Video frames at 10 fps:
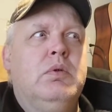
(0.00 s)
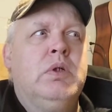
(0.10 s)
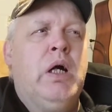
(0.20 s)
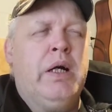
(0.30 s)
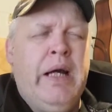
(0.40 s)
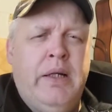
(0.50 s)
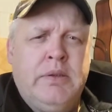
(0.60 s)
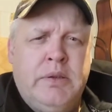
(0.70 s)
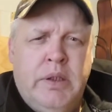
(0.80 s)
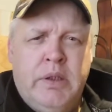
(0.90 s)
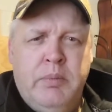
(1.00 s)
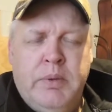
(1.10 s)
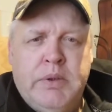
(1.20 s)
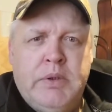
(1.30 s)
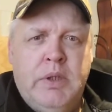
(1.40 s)
got kind of sick to
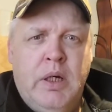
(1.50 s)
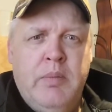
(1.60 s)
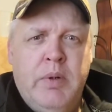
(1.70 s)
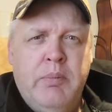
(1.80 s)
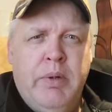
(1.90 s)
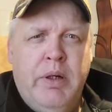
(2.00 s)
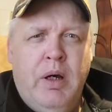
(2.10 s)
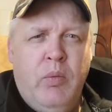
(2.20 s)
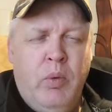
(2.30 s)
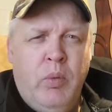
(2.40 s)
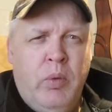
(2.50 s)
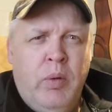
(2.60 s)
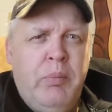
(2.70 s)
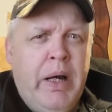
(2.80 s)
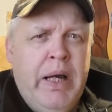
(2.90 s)
my stomach, but not
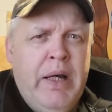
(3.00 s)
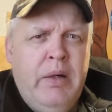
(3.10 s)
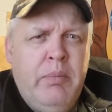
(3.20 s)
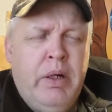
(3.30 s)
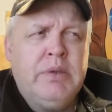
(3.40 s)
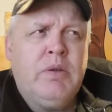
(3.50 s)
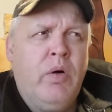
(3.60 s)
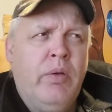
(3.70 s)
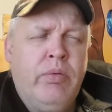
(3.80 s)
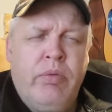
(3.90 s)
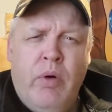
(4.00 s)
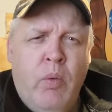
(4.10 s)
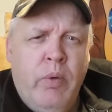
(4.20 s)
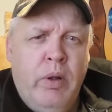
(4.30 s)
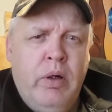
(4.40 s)
real bad. But I started
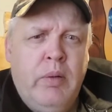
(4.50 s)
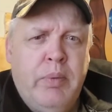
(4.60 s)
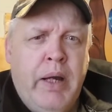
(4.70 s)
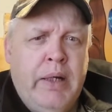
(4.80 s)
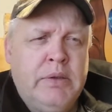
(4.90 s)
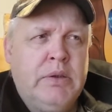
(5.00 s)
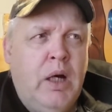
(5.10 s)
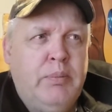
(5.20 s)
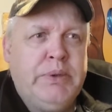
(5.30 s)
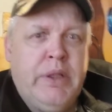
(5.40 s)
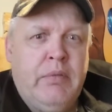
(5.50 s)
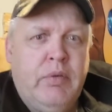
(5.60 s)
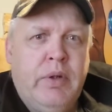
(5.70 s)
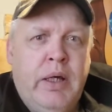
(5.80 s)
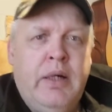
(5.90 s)
throwing up. I had to stop
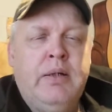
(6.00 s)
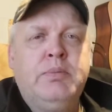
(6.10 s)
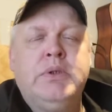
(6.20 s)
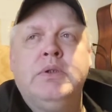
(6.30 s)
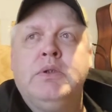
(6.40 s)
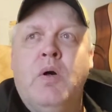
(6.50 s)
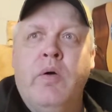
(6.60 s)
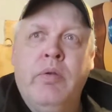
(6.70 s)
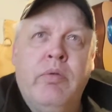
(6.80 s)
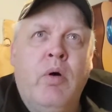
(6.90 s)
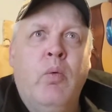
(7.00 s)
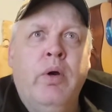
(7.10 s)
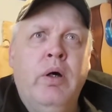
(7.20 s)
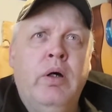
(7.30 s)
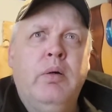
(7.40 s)
several times and started
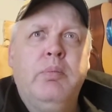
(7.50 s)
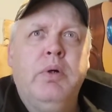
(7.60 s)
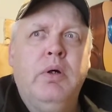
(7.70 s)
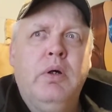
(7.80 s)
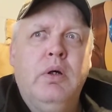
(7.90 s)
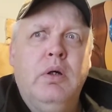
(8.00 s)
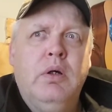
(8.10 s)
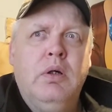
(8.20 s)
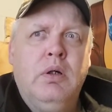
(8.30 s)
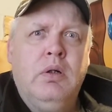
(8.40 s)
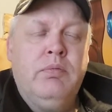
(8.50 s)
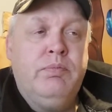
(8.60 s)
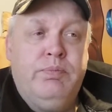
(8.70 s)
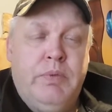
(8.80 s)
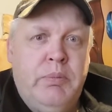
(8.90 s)
throwing up
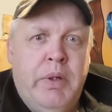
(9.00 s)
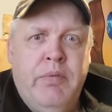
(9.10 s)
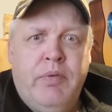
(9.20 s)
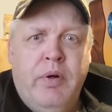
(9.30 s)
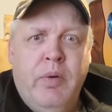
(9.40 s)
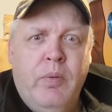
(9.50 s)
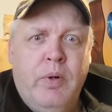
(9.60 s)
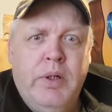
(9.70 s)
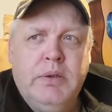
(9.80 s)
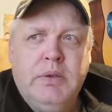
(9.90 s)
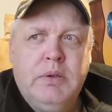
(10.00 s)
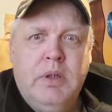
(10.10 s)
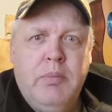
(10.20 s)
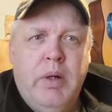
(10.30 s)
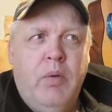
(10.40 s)
to me for no reason.
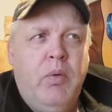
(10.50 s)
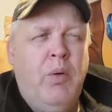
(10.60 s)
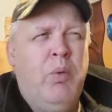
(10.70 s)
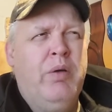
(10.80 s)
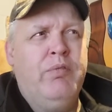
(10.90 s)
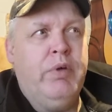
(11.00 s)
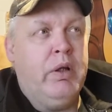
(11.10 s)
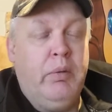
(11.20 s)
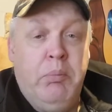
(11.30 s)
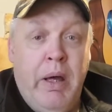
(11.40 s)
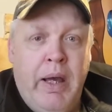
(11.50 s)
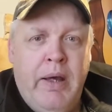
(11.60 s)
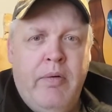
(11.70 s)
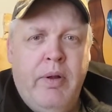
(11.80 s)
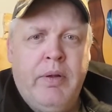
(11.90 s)
I mean, I wasn't feeling
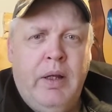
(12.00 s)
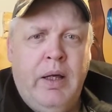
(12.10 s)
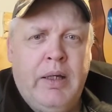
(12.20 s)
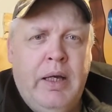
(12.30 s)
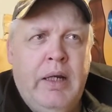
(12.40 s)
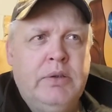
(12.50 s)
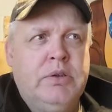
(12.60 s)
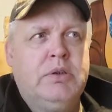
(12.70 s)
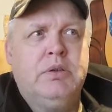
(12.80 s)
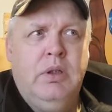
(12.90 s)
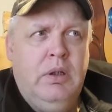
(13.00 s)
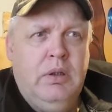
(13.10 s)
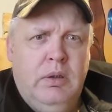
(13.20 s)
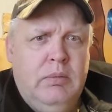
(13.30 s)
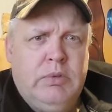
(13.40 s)
bad or nothing like that. I just
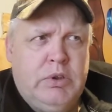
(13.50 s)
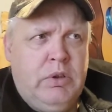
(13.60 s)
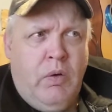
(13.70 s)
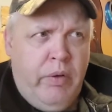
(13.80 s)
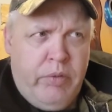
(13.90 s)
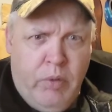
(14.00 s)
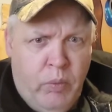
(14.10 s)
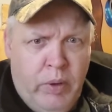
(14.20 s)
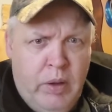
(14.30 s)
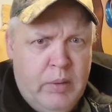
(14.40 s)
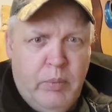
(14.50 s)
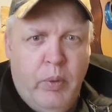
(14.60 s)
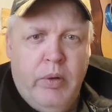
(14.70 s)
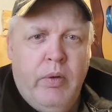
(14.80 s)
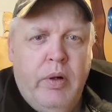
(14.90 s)
started throwing up. I
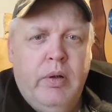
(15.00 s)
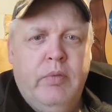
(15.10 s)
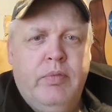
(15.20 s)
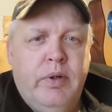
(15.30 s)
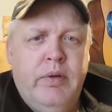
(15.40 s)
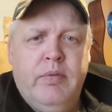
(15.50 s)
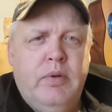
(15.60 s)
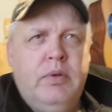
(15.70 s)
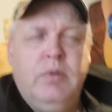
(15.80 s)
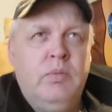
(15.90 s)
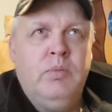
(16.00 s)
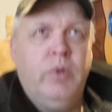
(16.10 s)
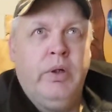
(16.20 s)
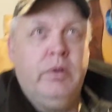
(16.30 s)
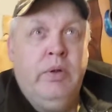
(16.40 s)
wasn't running a fever,
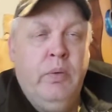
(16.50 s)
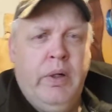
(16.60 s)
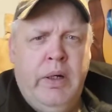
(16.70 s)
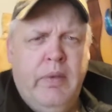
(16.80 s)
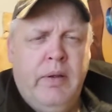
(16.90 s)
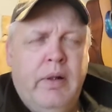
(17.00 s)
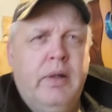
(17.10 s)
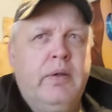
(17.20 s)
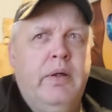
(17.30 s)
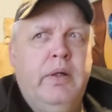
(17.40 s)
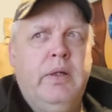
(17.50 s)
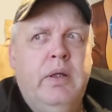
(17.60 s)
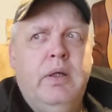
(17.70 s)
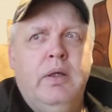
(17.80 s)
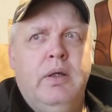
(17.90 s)
wasn't doing anything like that.
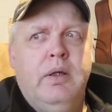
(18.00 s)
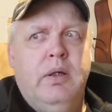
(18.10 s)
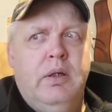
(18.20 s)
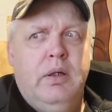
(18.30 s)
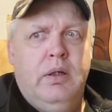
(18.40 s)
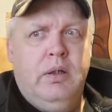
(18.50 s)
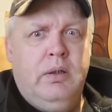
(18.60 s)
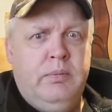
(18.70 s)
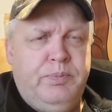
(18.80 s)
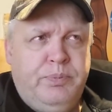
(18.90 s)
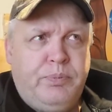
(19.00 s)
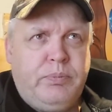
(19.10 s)
And